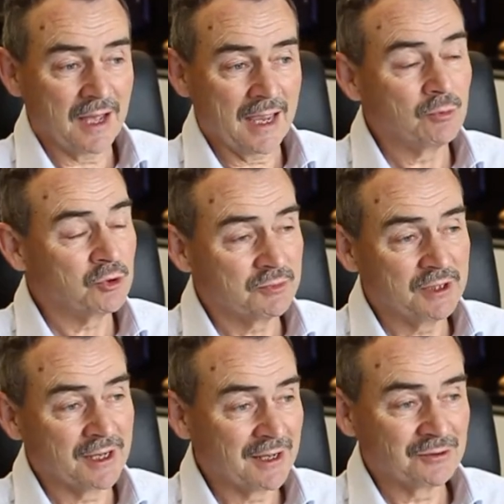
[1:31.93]
able to
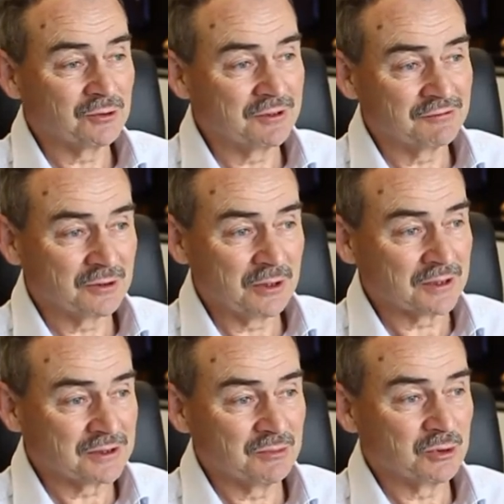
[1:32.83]
be handled, if you
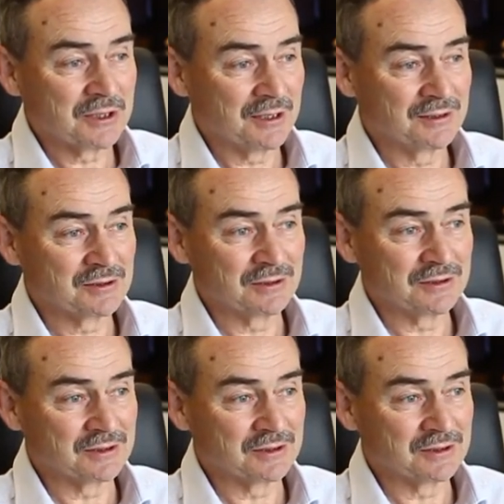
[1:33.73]
like, simultaneously.